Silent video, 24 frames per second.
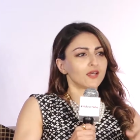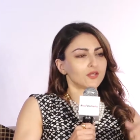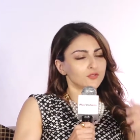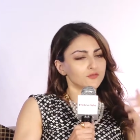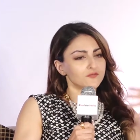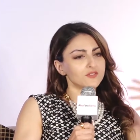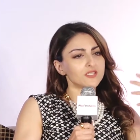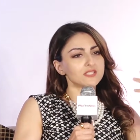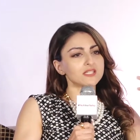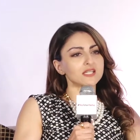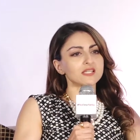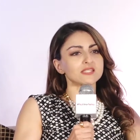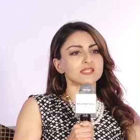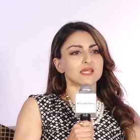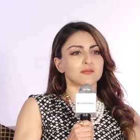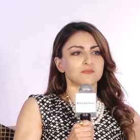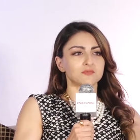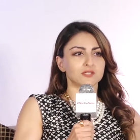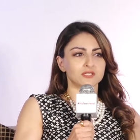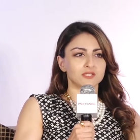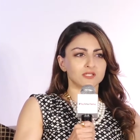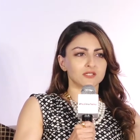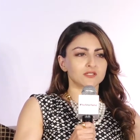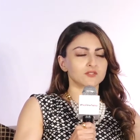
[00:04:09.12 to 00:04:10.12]
You've just
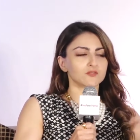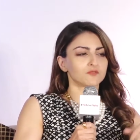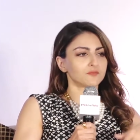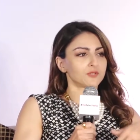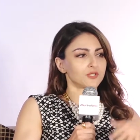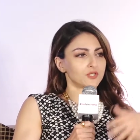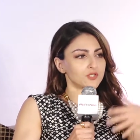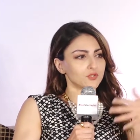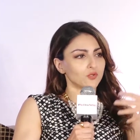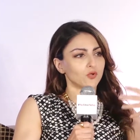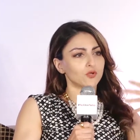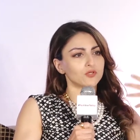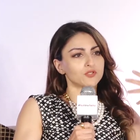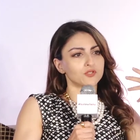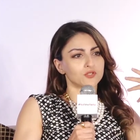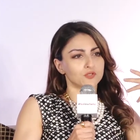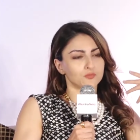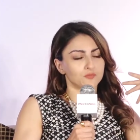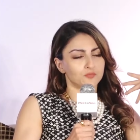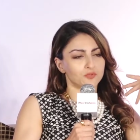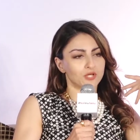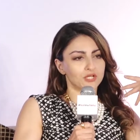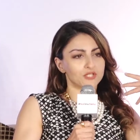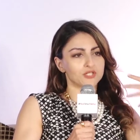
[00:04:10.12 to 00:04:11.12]
accepted it. You've been taught to
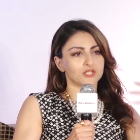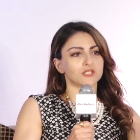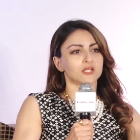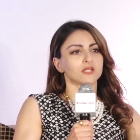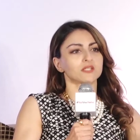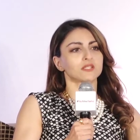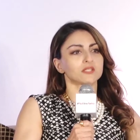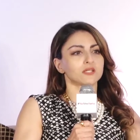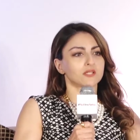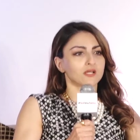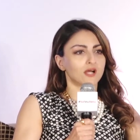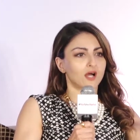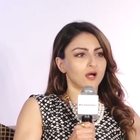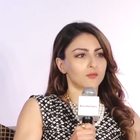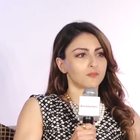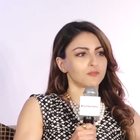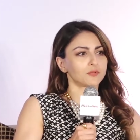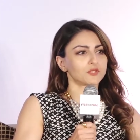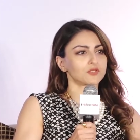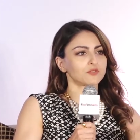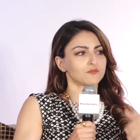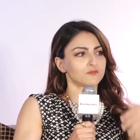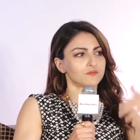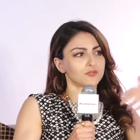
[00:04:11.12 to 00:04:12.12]
brush it under the
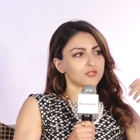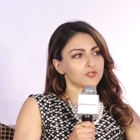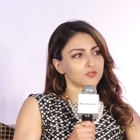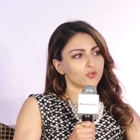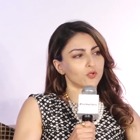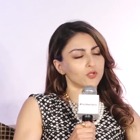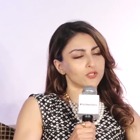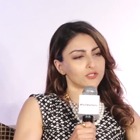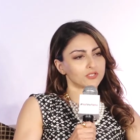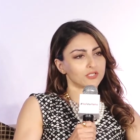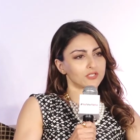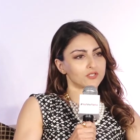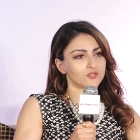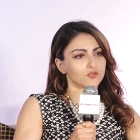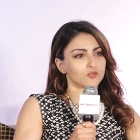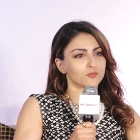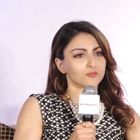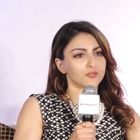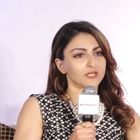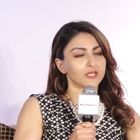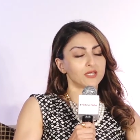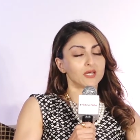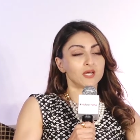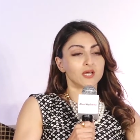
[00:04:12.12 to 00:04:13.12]
carpet. You've been taught that you'll
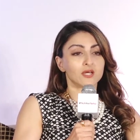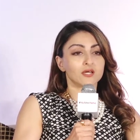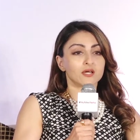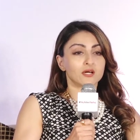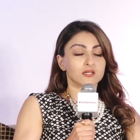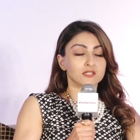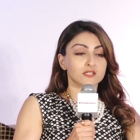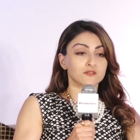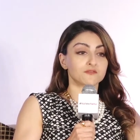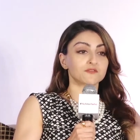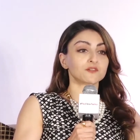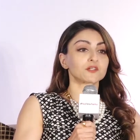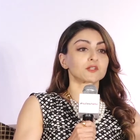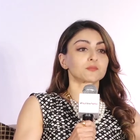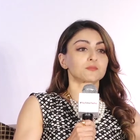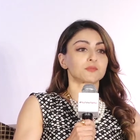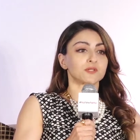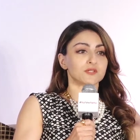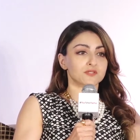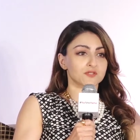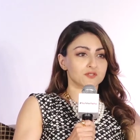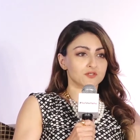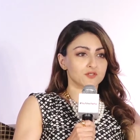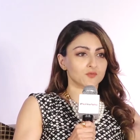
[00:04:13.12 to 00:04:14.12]
be a difficult
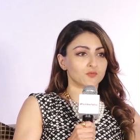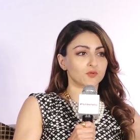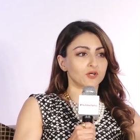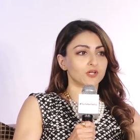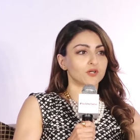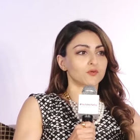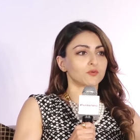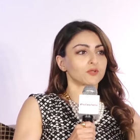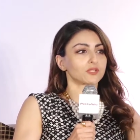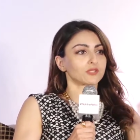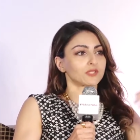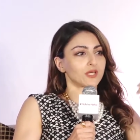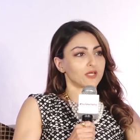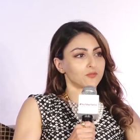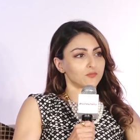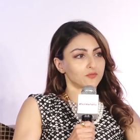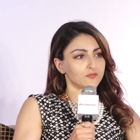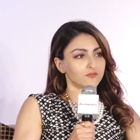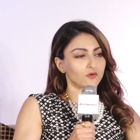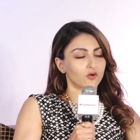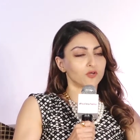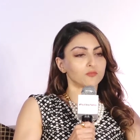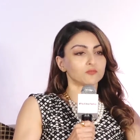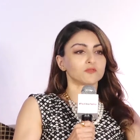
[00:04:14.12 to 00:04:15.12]
person to work with, and
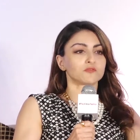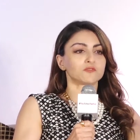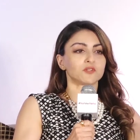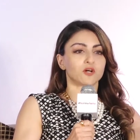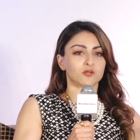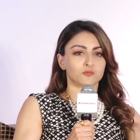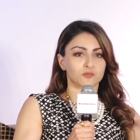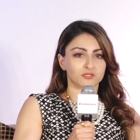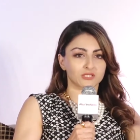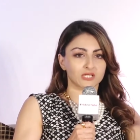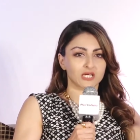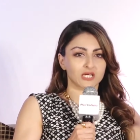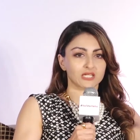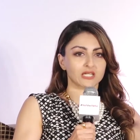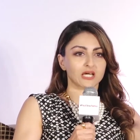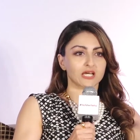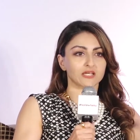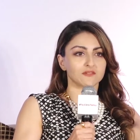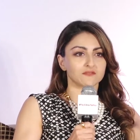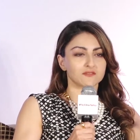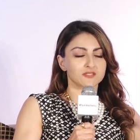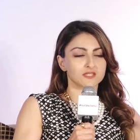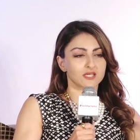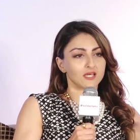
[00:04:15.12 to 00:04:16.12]
we've all moved on with our
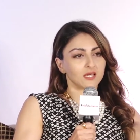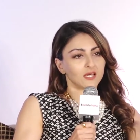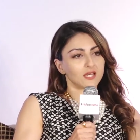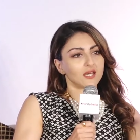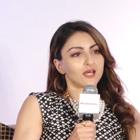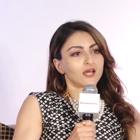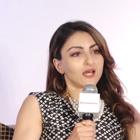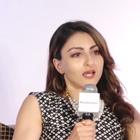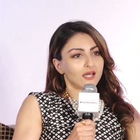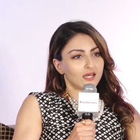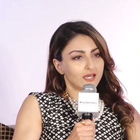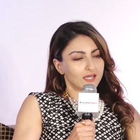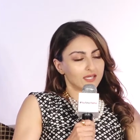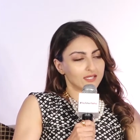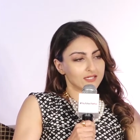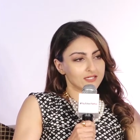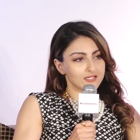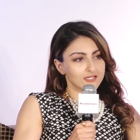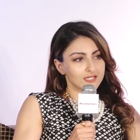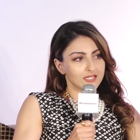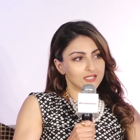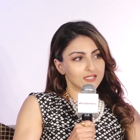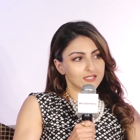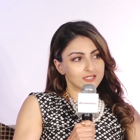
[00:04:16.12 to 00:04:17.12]
lives.
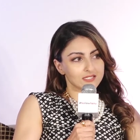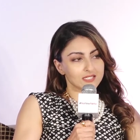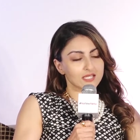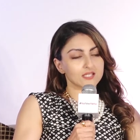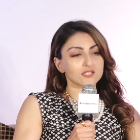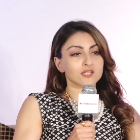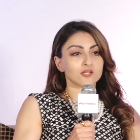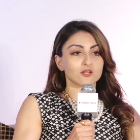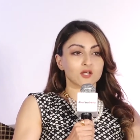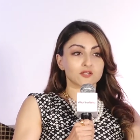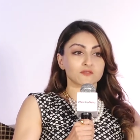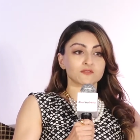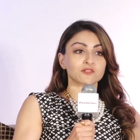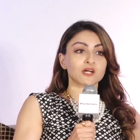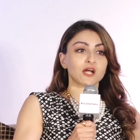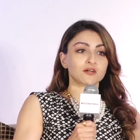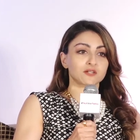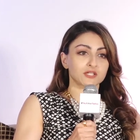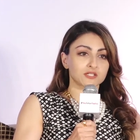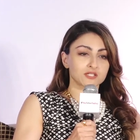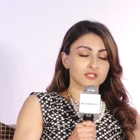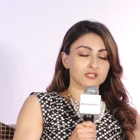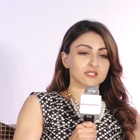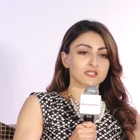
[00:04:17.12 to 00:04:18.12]
It, it takes a lot of
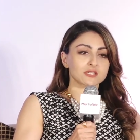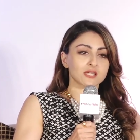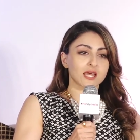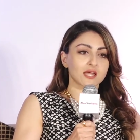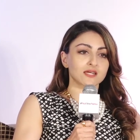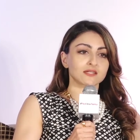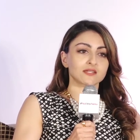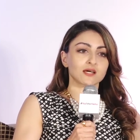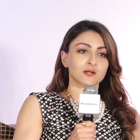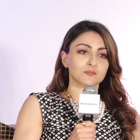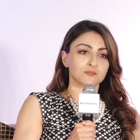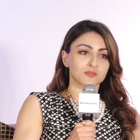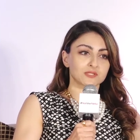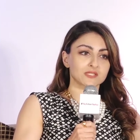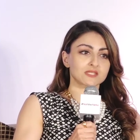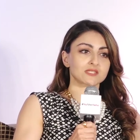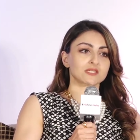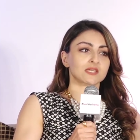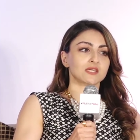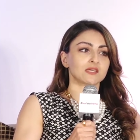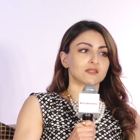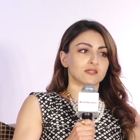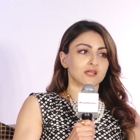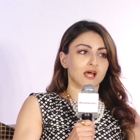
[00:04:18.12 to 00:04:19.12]
courage to stand up and
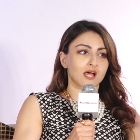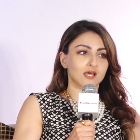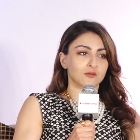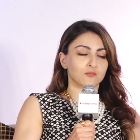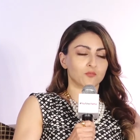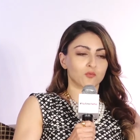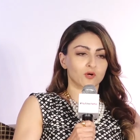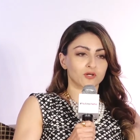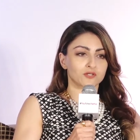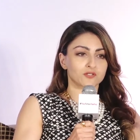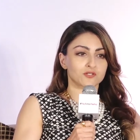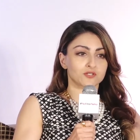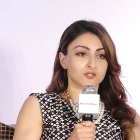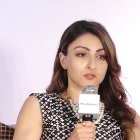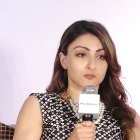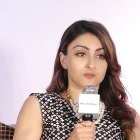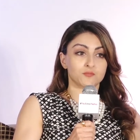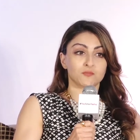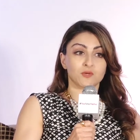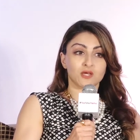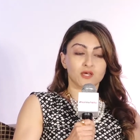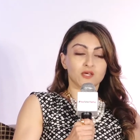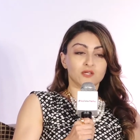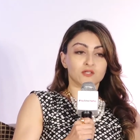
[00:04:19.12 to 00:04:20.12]
say that I want to,
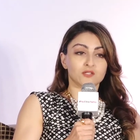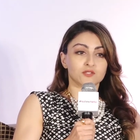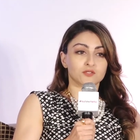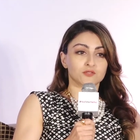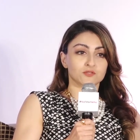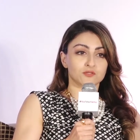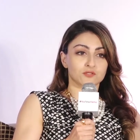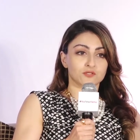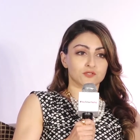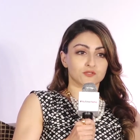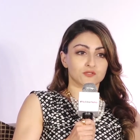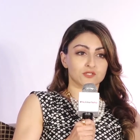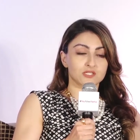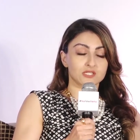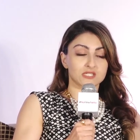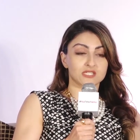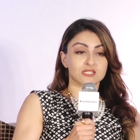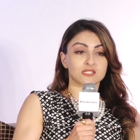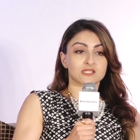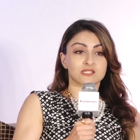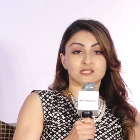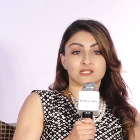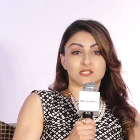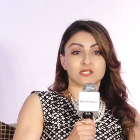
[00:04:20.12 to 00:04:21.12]
to, to,
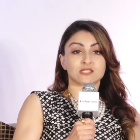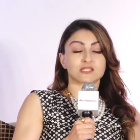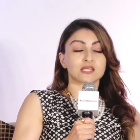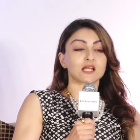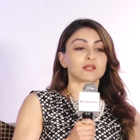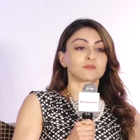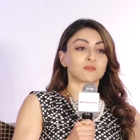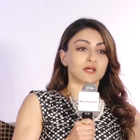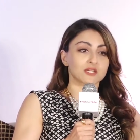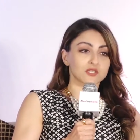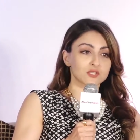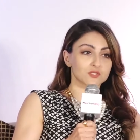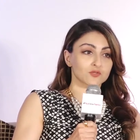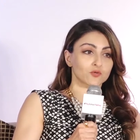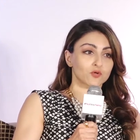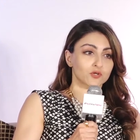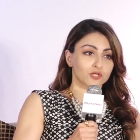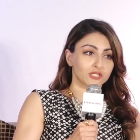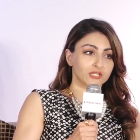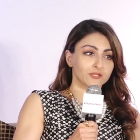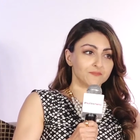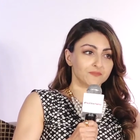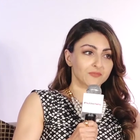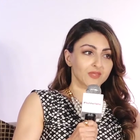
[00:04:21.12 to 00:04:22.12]
to tell my
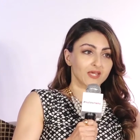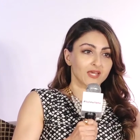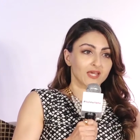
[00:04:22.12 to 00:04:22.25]
story.